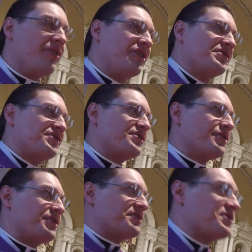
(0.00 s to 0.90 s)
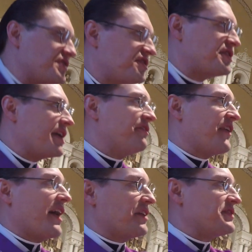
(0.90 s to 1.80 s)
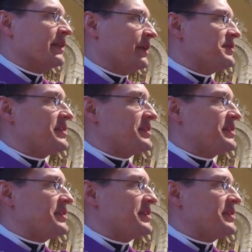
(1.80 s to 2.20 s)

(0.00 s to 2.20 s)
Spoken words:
this state of excellence